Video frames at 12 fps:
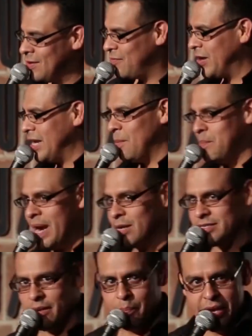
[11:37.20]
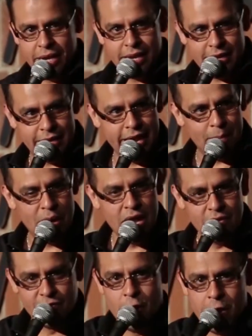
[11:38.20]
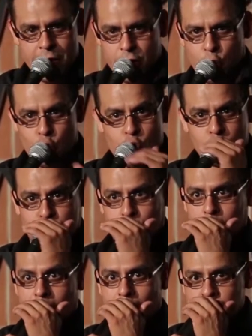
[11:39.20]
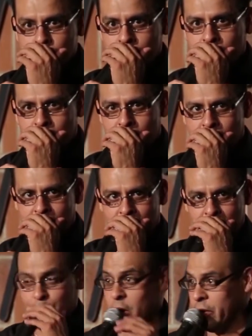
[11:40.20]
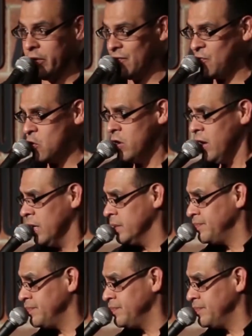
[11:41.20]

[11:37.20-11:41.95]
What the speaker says: Freaking embarrassing being at a damn Olive Garden. Ursula. Party of four.